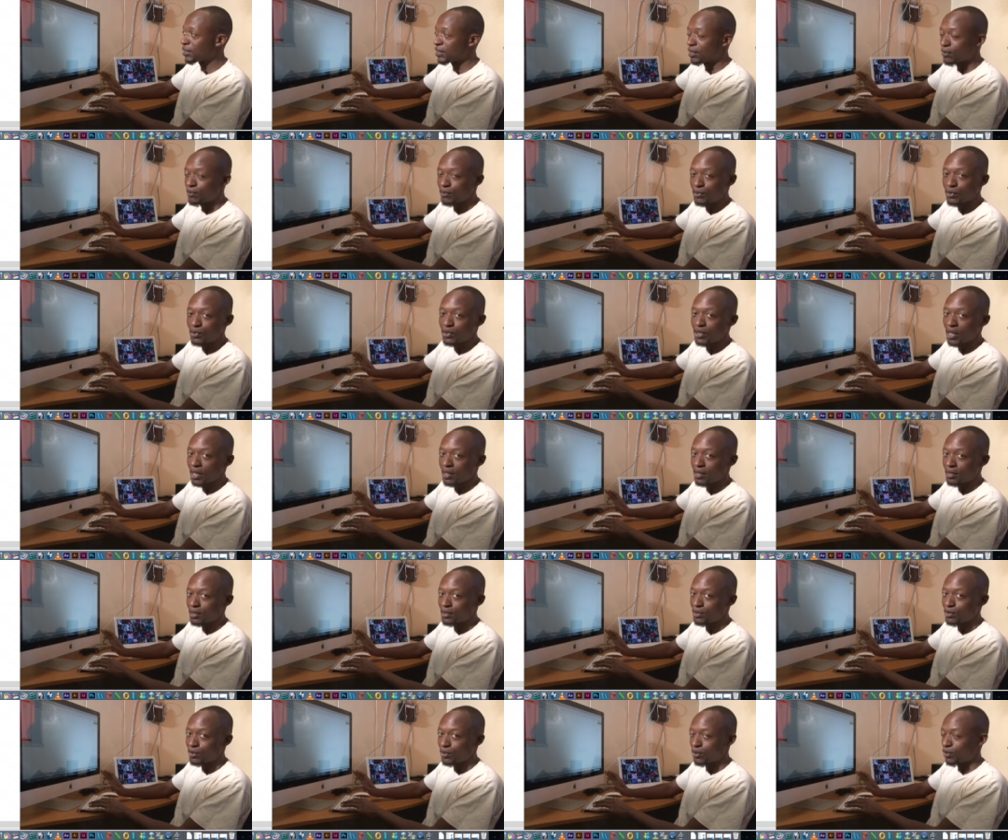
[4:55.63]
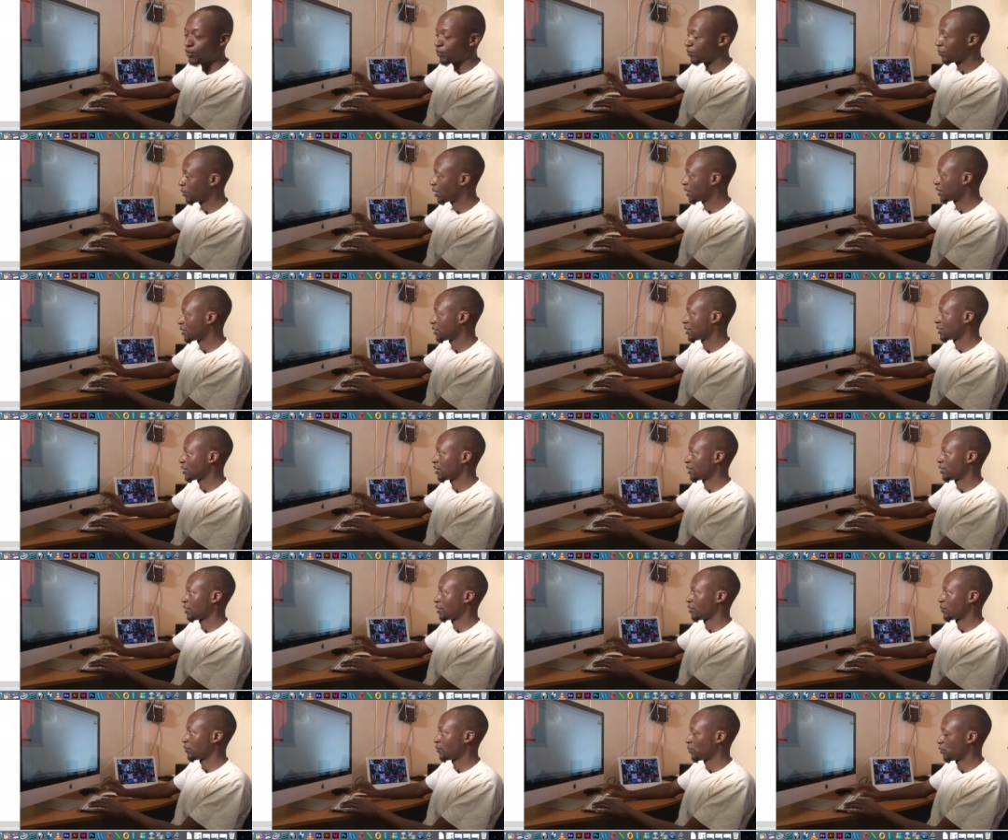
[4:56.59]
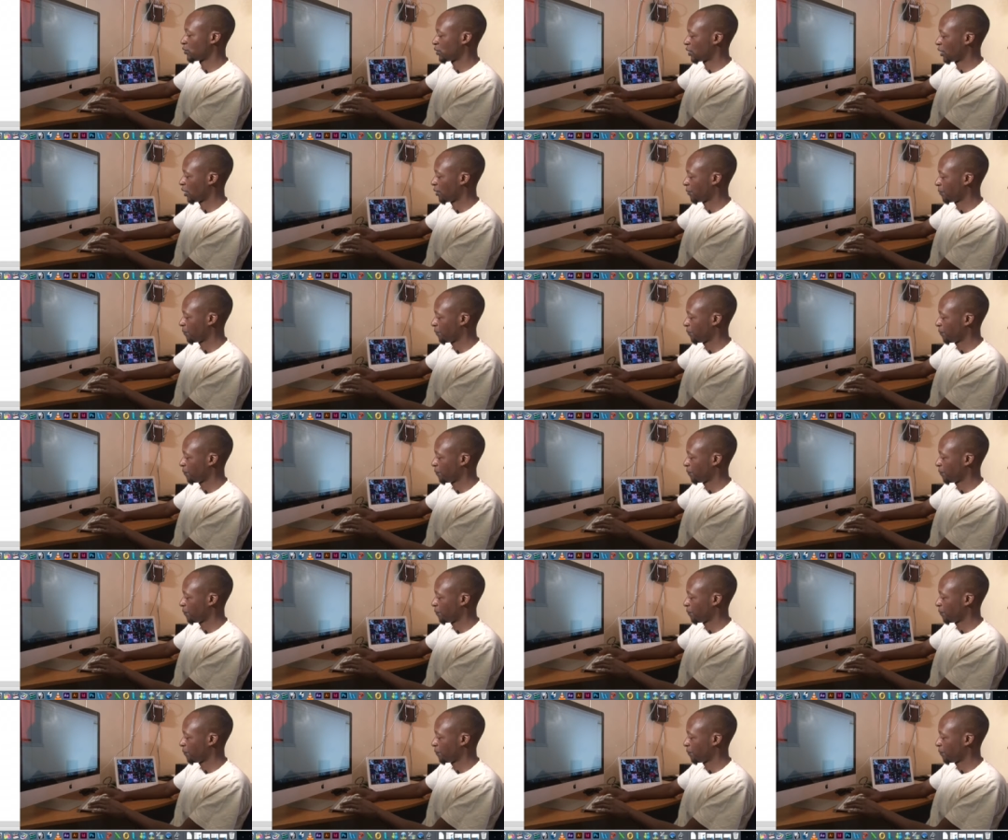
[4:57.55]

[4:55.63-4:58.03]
in the future. This story of mine is set in the future.